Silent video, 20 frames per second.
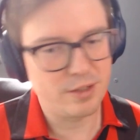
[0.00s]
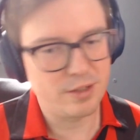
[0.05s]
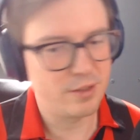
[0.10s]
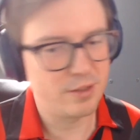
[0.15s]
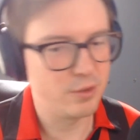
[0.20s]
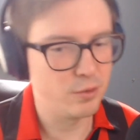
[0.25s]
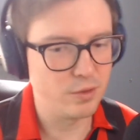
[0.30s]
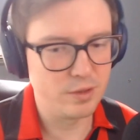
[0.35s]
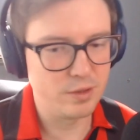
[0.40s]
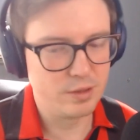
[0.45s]

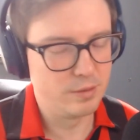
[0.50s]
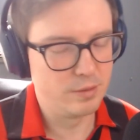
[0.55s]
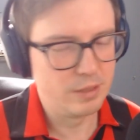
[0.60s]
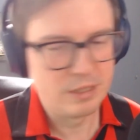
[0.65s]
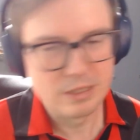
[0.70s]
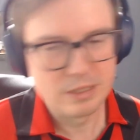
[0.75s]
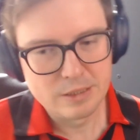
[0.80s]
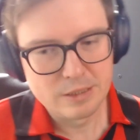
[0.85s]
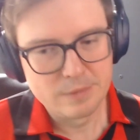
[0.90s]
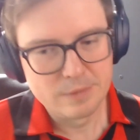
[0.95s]
the
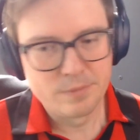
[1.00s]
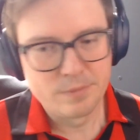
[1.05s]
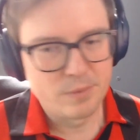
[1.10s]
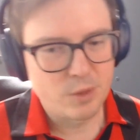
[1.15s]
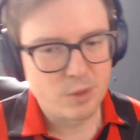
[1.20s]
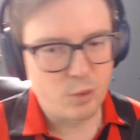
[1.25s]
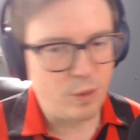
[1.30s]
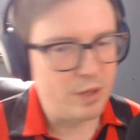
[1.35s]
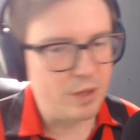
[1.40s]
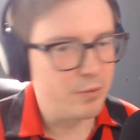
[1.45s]

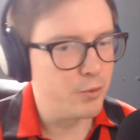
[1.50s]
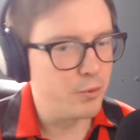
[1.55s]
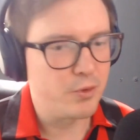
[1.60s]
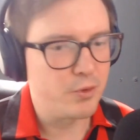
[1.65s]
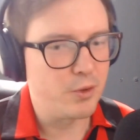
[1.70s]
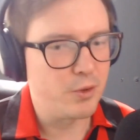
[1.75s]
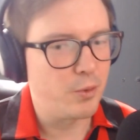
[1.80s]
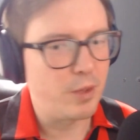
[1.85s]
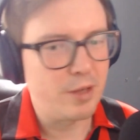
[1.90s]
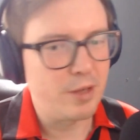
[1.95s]

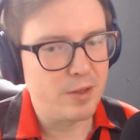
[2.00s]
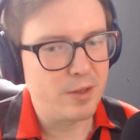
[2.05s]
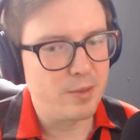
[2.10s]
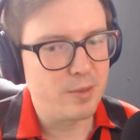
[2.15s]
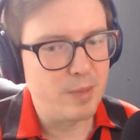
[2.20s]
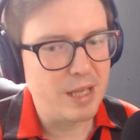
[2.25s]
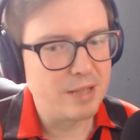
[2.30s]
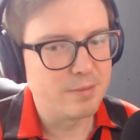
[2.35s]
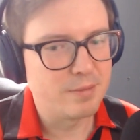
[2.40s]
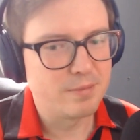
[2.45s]
24th and
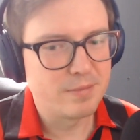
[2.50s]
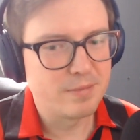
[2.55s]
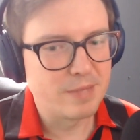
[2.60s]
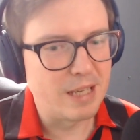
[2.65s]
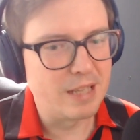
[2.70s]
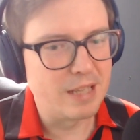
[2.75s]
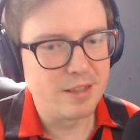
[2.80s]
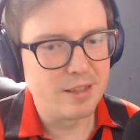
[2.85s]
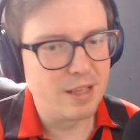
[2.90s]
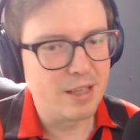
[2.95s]
25th men,
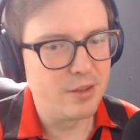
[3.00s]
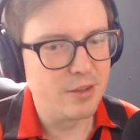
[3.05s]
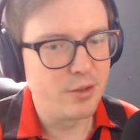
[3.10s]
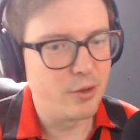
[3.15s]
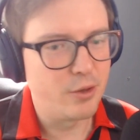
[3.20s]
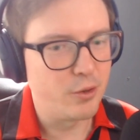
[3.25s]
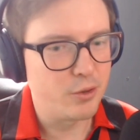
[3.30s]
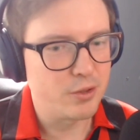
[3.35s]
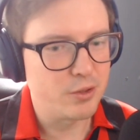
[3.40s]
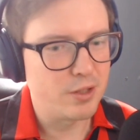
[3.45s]
and
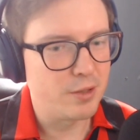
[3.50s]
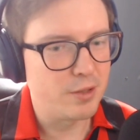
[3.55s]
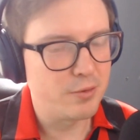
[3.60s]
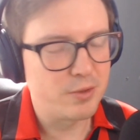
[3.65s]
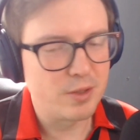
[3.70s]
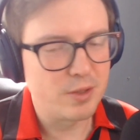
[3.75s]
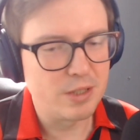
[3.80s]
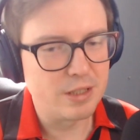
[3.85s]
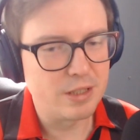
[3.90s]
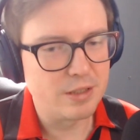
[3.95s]
they're not good
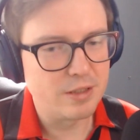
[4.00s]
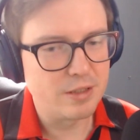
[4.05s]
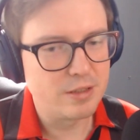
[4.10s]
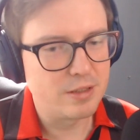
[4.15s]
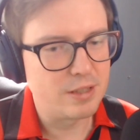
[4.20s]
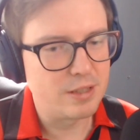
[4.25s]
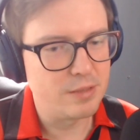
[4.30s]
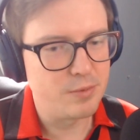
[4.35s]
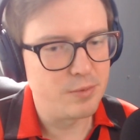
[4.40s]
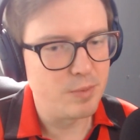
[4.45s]
enough to
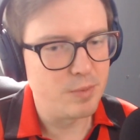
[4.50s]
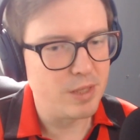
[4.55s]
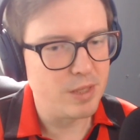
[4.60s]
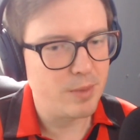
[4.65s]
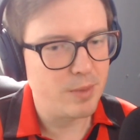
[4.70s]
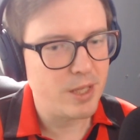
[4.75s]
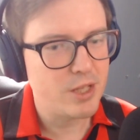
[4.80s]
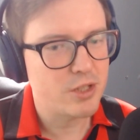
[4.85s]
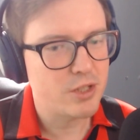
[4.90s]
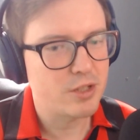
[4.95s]
even make
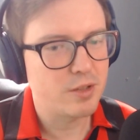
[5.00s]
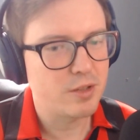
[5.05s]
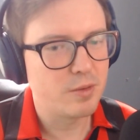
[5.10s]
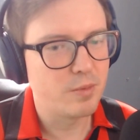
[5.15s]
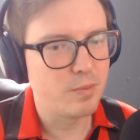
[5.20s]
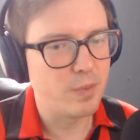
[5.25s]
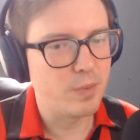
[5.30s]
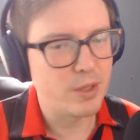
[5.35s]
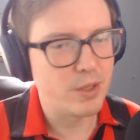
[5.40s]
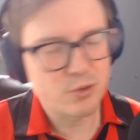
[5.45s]
the bench.
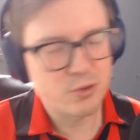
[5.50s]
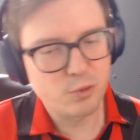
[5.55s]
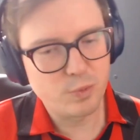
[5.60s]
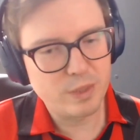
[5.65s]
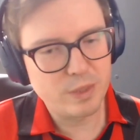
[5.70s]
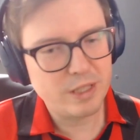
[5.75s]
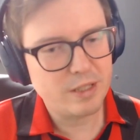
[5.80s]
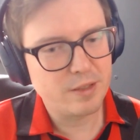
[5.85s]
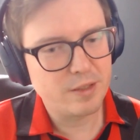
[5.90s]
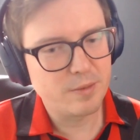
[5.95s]
But so
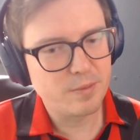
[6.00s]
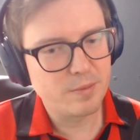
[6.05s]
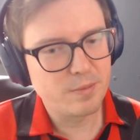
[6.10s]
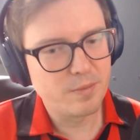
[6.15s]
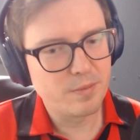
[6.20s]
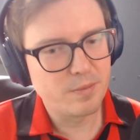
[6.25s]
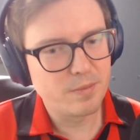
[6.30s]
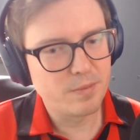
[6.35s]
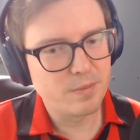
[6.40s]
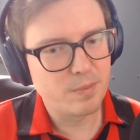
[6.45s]
be it,
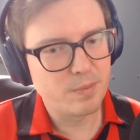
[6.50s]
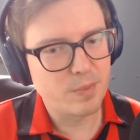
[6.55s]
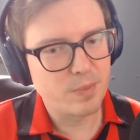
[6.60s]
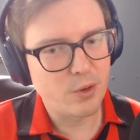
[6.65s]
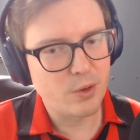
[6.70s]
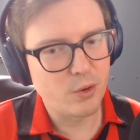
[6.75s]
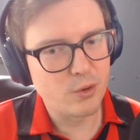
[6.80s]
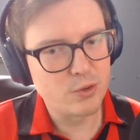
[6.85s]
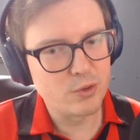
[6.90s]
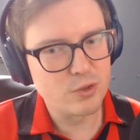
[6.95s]

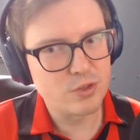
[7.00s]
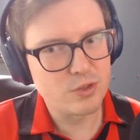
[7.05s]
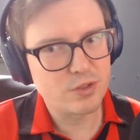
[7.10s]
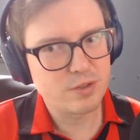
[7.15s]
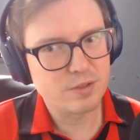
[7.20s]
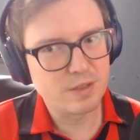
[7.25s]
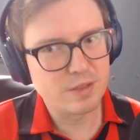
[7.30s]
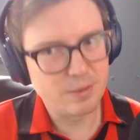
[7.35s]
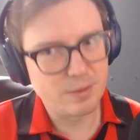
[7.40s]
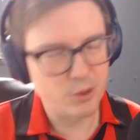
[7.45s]

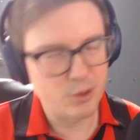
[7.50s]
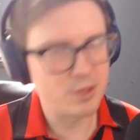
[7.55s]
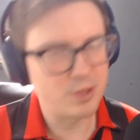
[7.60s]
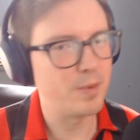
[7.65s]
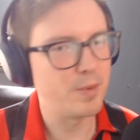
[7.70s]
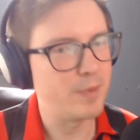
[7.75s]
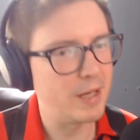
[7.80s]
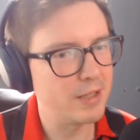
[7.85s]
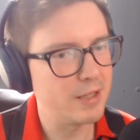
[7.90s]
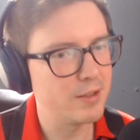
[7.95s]
because they've got
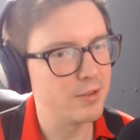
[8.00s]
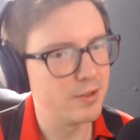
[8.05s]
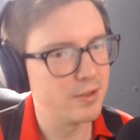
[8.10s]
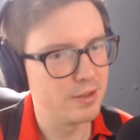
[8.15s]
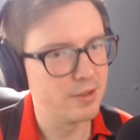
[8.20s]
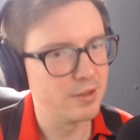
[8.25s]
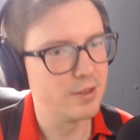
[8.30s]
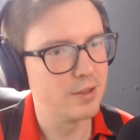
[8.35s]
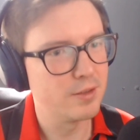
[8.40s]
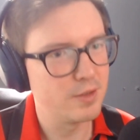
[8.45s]
to be better
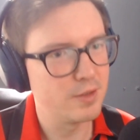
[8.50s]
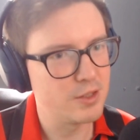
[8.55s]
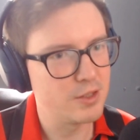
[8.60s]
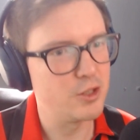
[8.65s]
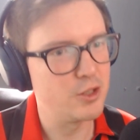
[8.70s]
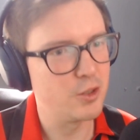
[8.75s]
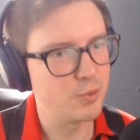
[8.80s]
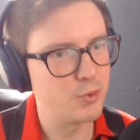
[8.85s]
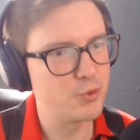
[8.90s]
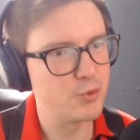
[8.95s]
than the
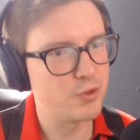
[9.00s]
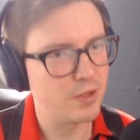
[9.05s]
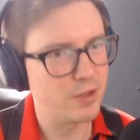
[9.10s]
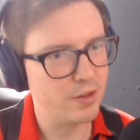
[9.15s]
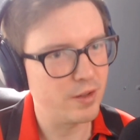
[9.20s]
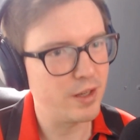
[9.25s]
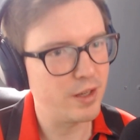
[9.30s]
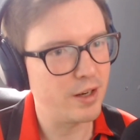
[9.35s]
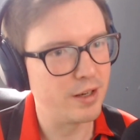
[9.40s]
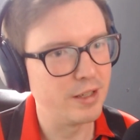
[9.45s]
senior pros
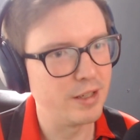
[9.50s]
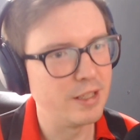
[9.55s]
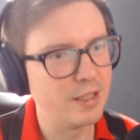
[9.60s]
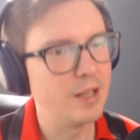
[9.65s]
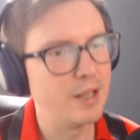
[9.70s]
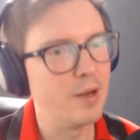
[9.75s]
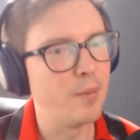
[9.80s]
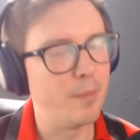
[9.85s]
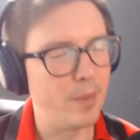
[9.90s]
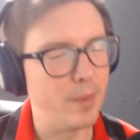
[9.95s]
that are there.
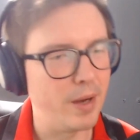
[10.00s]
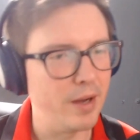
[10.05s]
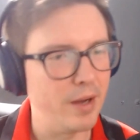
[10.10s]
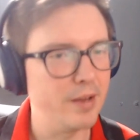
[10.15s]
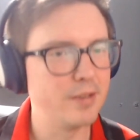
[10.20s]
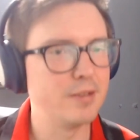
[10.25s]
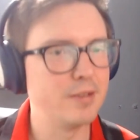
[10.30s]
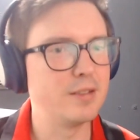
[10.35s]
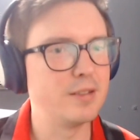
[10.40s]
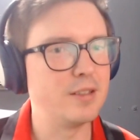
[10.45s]

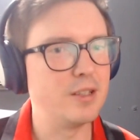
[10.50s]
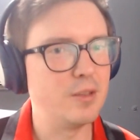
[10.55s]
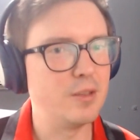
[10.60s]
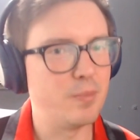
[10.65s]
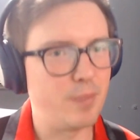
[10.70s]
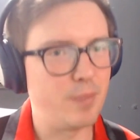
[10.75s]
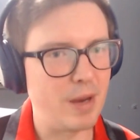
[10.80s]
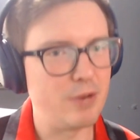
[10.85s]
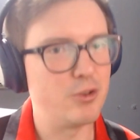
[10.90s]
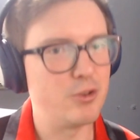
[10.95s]
But
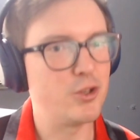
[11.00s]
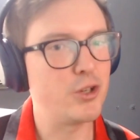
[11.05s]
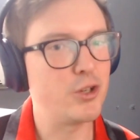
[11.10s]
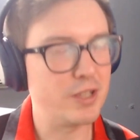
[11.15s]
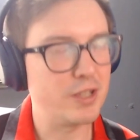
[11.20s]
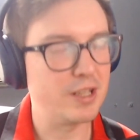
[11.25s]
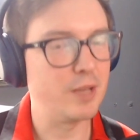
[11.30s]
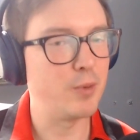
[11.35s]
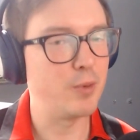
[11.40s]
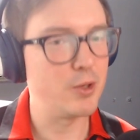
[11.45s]
by
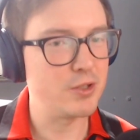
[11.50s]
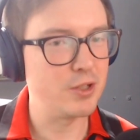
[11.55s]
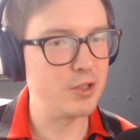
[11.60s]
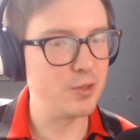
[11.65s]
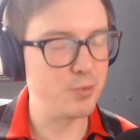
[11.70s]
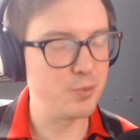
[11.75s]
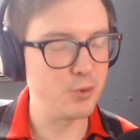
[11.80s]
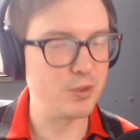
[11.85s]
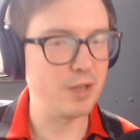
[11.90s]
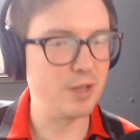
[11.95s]
reducing the amount of
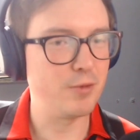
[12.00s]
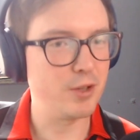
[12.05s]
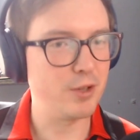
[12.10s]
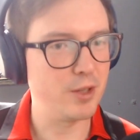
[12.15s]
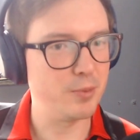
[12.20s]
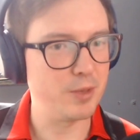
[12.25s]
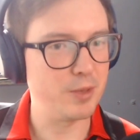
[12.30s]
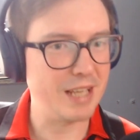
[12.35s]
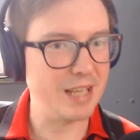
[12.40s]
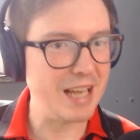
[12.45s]
senior pros every
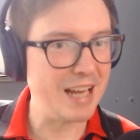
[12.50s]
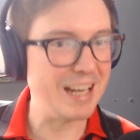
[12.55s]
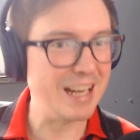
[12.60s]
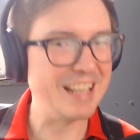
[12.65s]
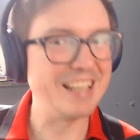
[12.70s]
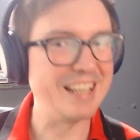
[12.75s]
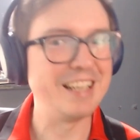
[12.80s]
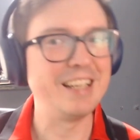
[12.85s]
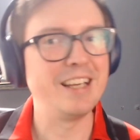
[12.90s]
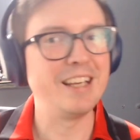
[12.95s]
club can
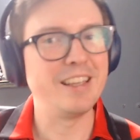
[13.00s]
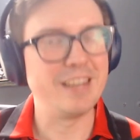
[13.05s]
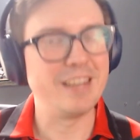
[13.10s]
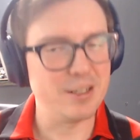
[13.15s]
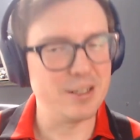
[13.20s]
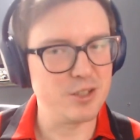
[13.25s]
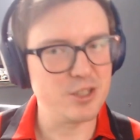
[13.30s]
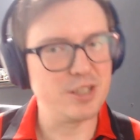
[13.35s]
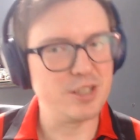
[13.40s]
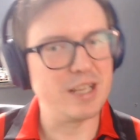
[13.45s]
carry,
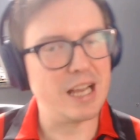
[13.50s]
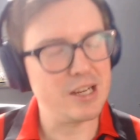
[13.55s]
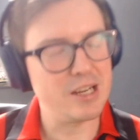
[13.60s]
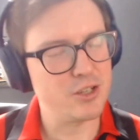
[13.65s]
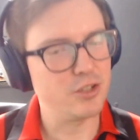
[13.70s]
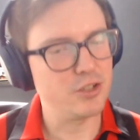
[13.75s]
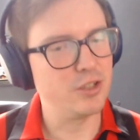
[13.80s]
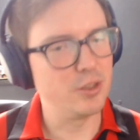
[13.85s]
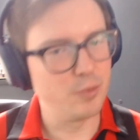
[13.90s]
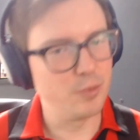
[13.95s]
that just
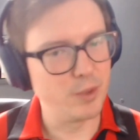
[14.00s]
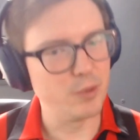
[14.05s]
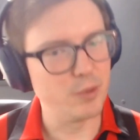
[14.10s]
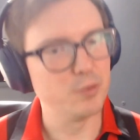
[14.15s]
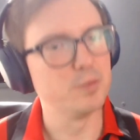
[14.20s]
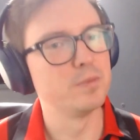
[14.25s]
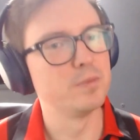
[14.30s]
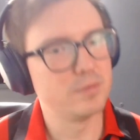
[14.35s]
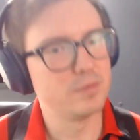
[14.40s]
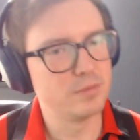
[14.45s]
naturally
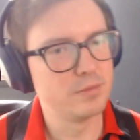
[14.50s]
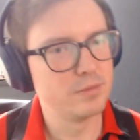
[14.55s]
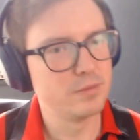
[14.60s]
will